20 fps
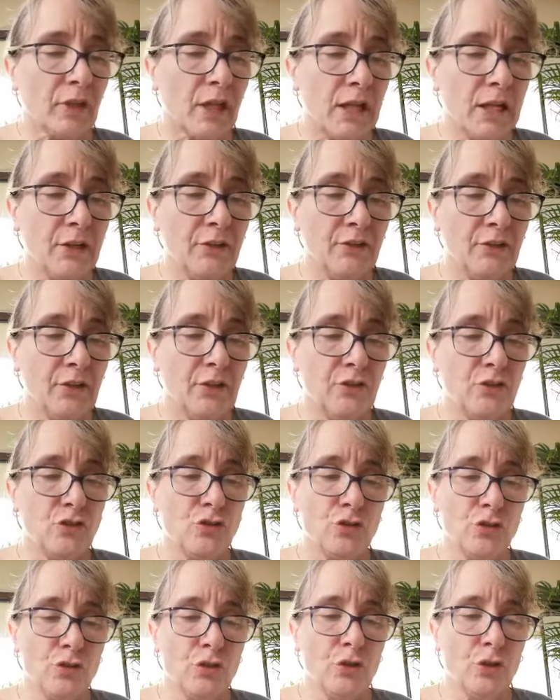He says,
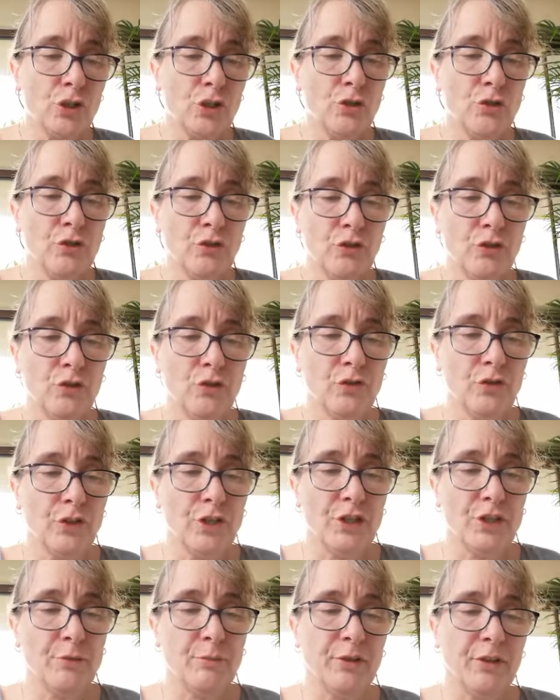"Do not use your
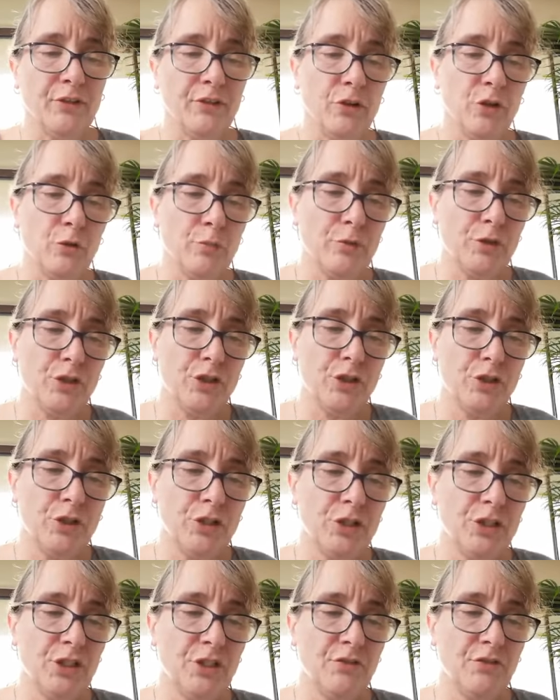freedom as an
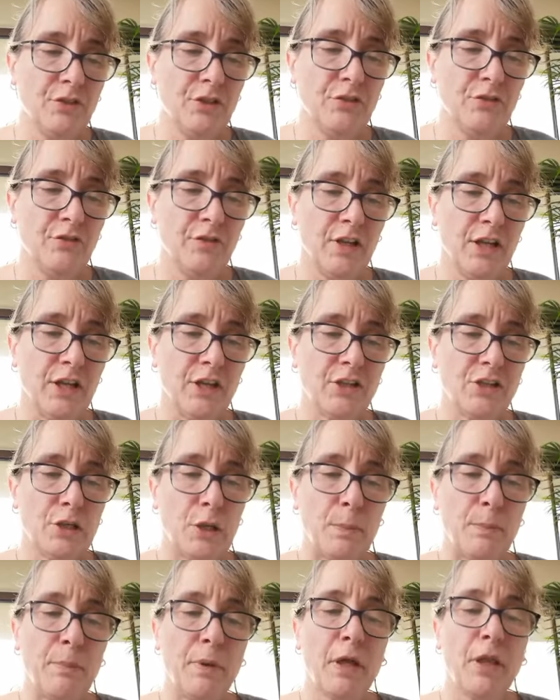opportunity for the flesh,
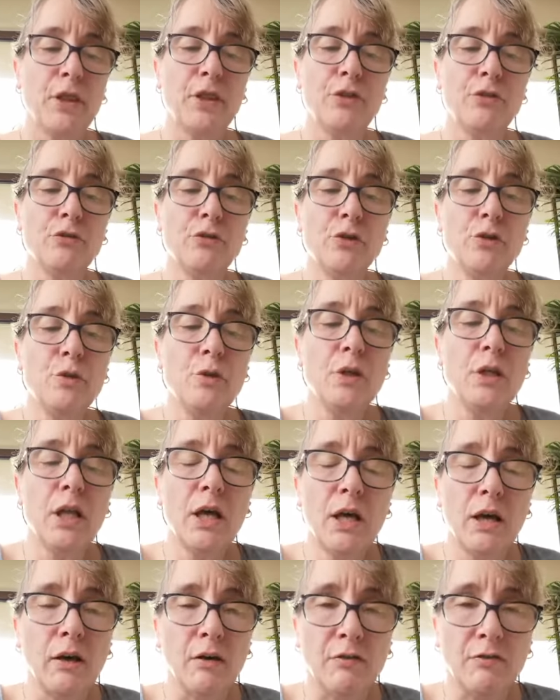but through
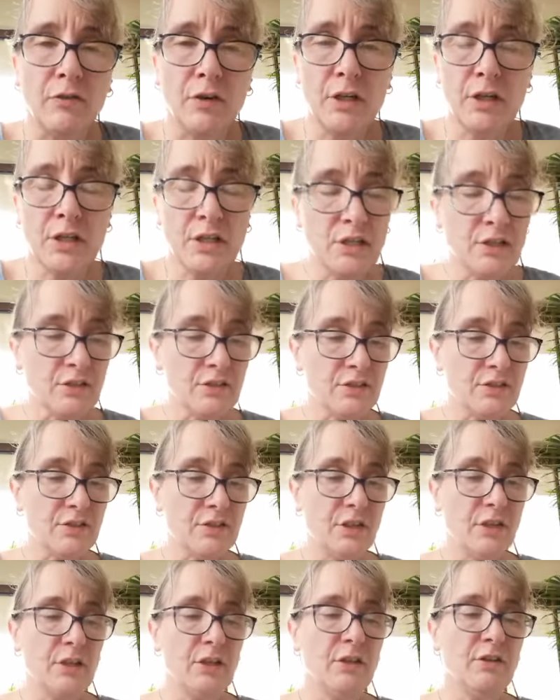love
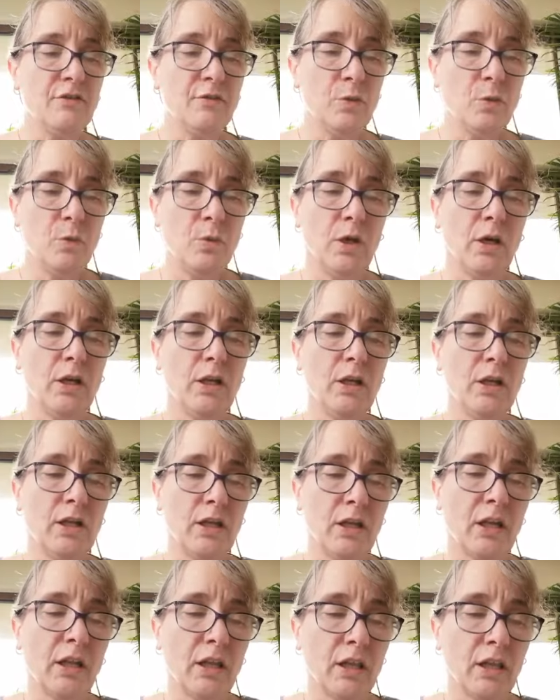serve one
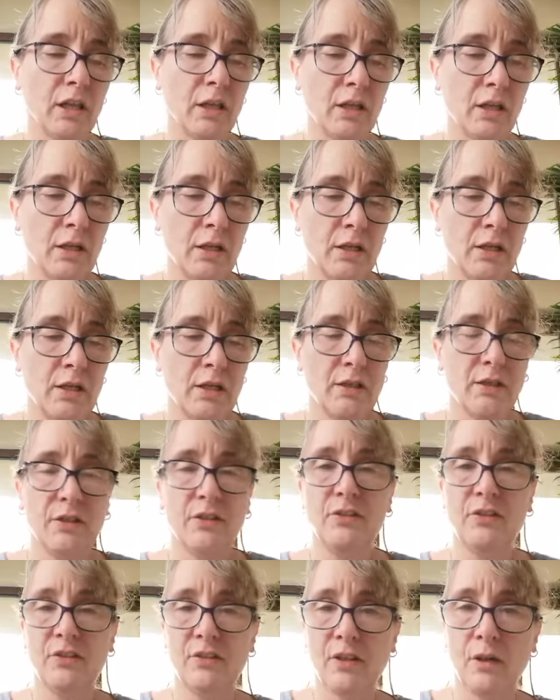another."
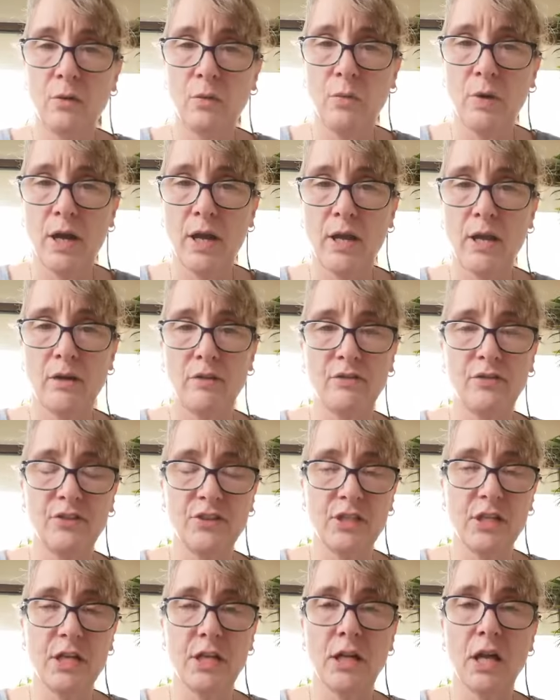This is our way of
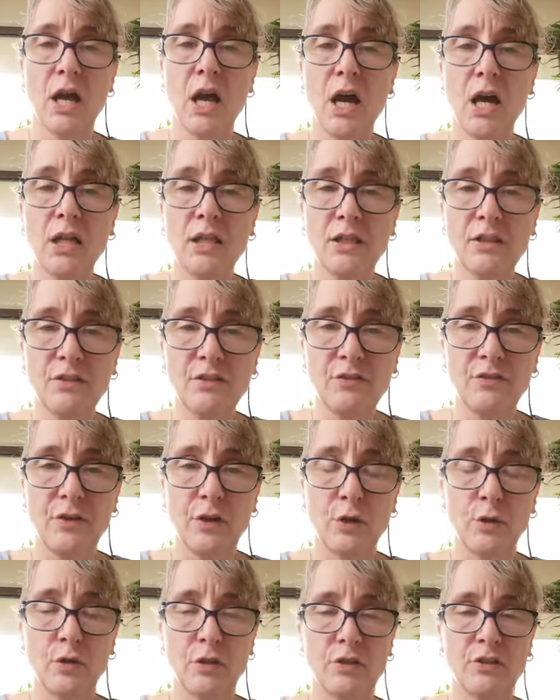staying others
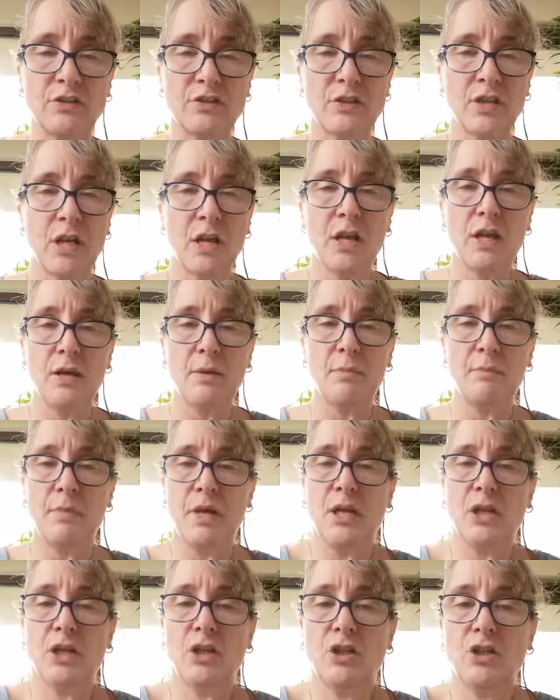focused,
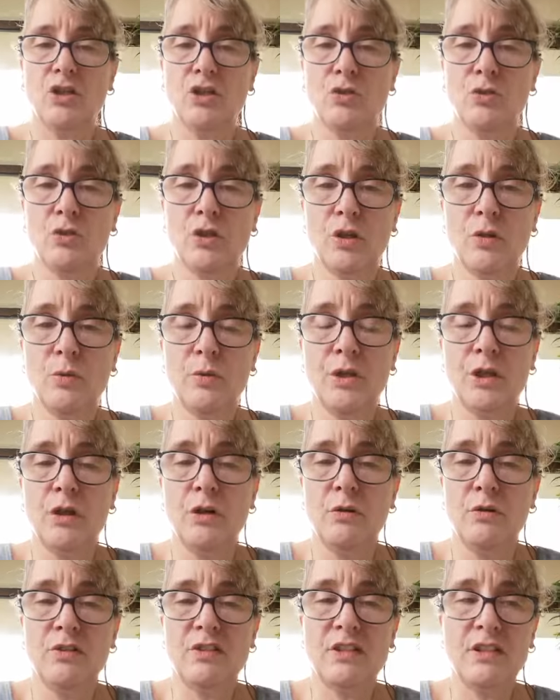making sure that we
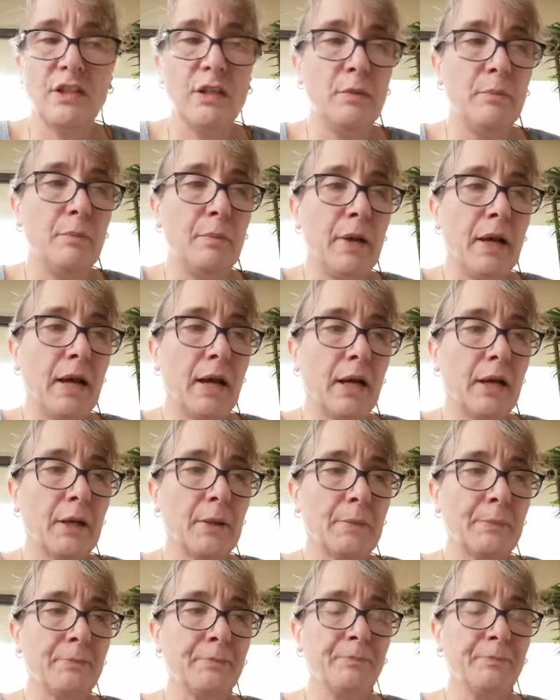don't slip back.